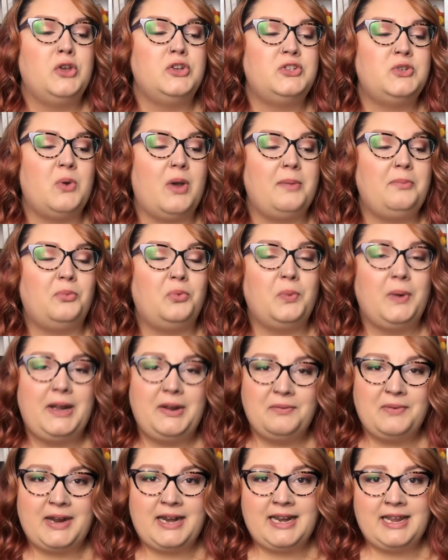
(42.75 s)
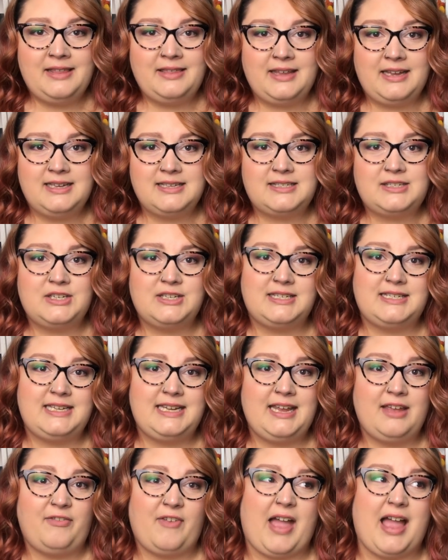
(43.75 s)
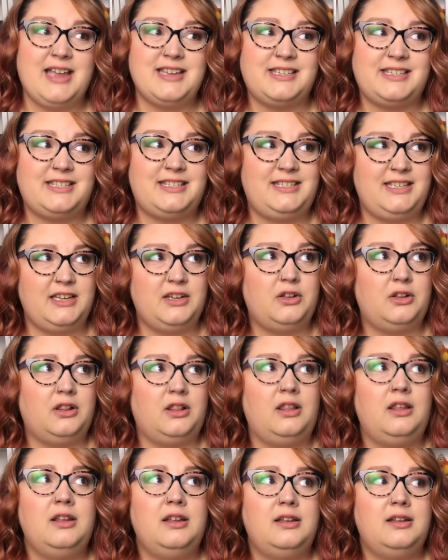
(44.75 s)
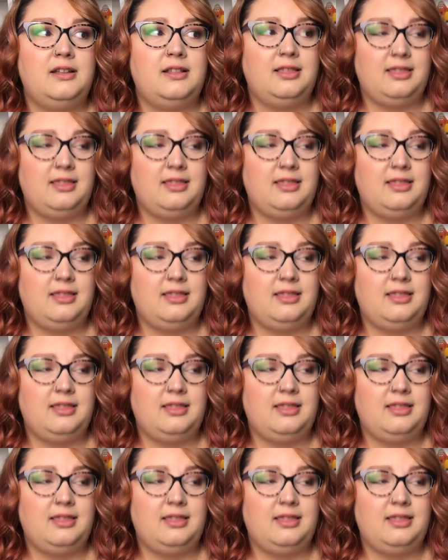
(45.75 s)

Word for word: So I'm rereading these to see if I still